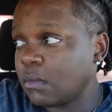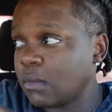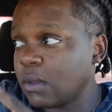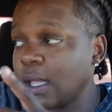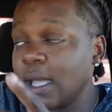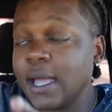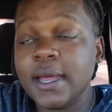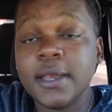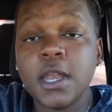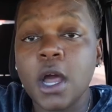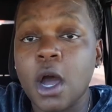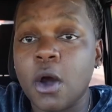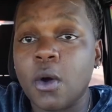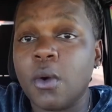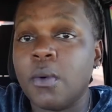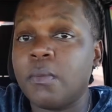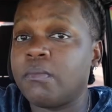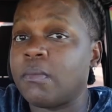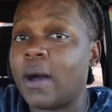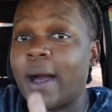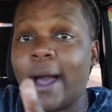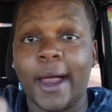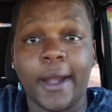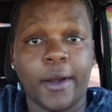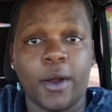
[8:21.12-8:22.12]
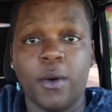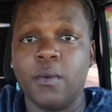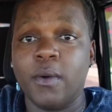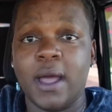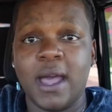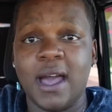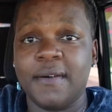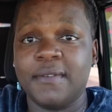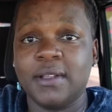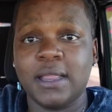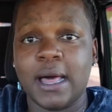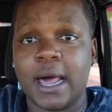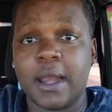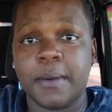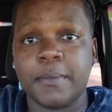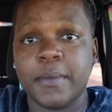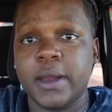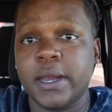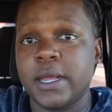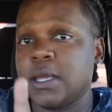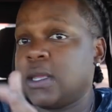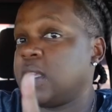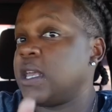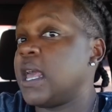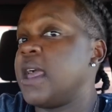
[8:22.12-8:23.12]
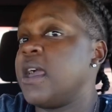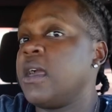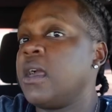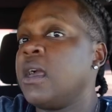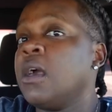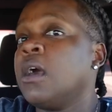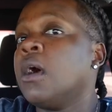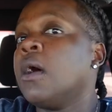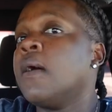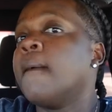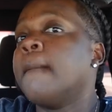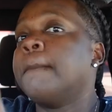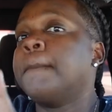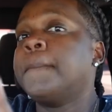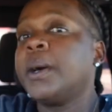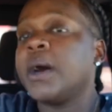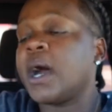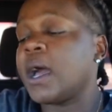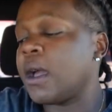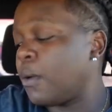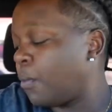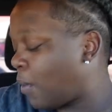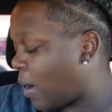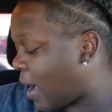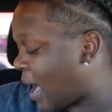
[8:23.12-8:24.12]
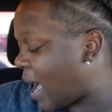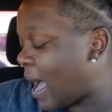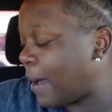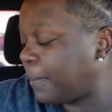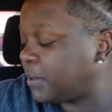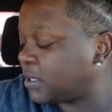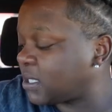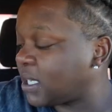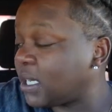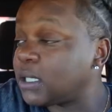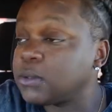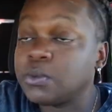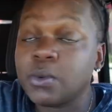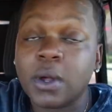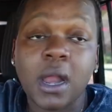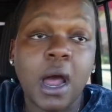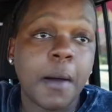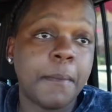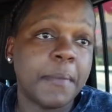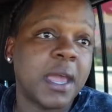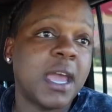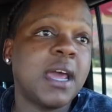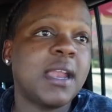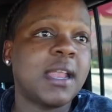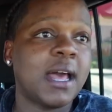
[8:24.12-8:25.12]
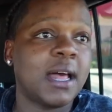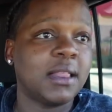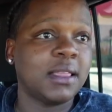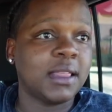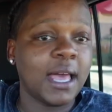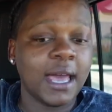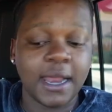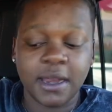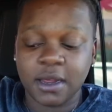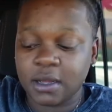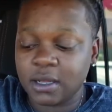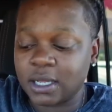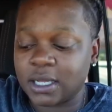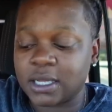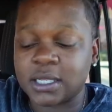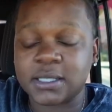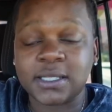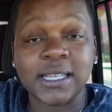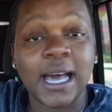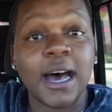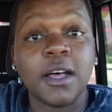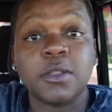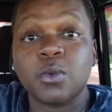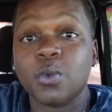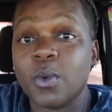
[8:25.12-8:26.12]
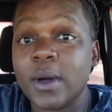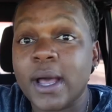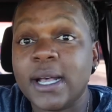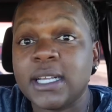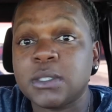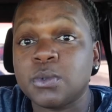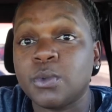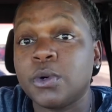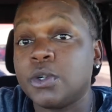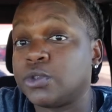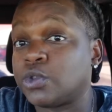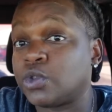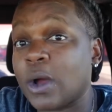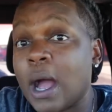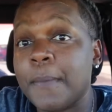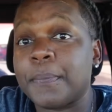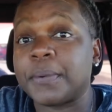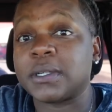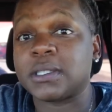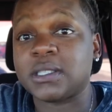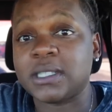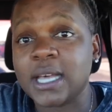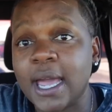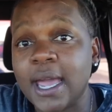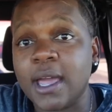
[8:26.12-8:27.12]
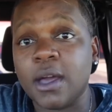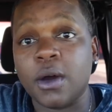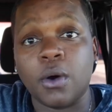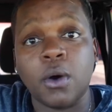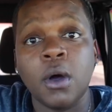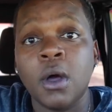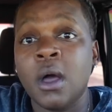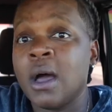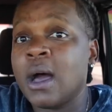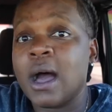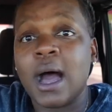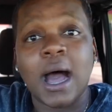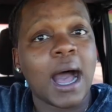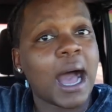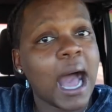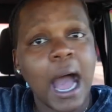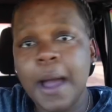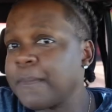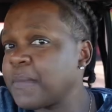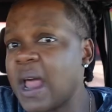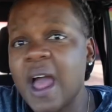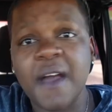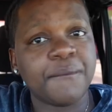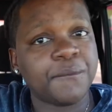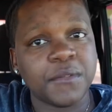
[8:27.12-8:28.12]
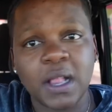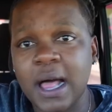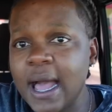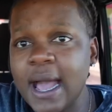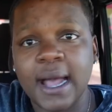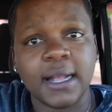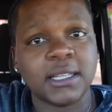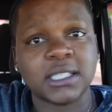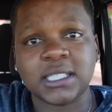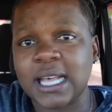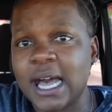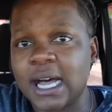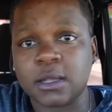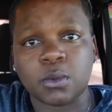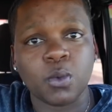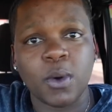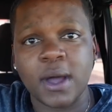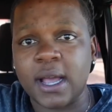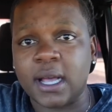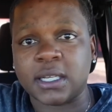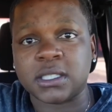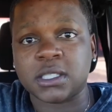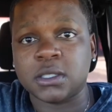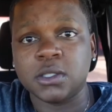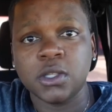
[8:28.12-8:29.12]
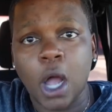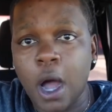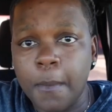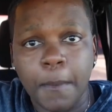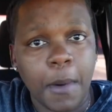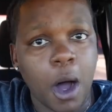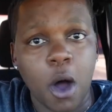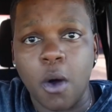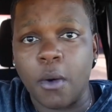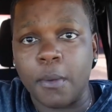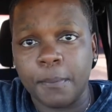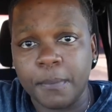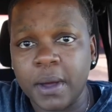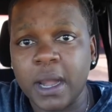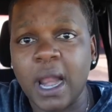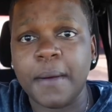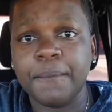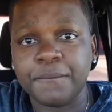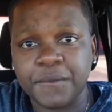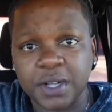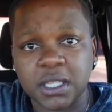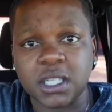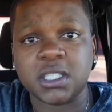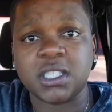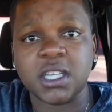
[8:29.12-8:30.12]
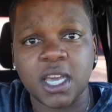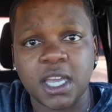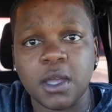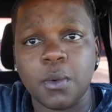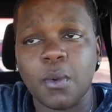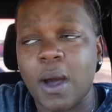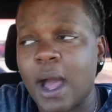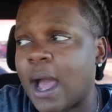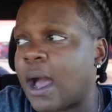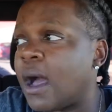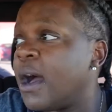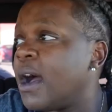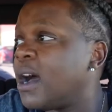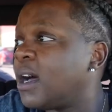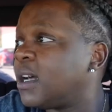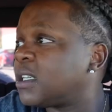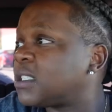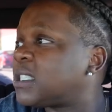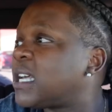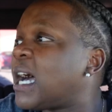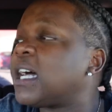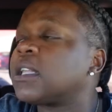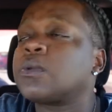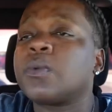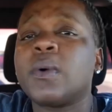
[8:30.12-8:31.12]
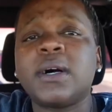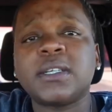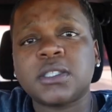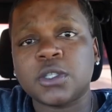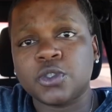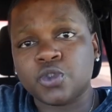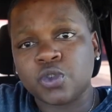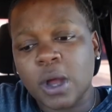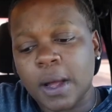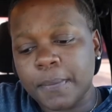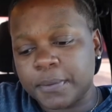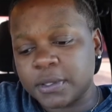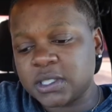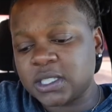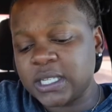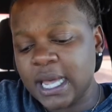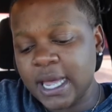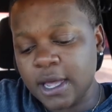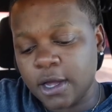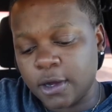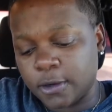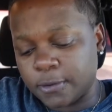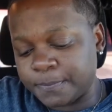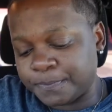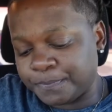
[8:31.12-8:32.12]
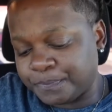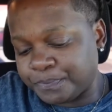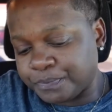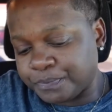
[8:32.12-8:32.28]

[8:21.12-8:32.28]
I know I don't have a lot of money yet, but what happens is when I'm in Atlanta, Southwest will drop a sale. I'm not flying Southwest no more, but I'm fit to tell you why. Southwest will drop a sale.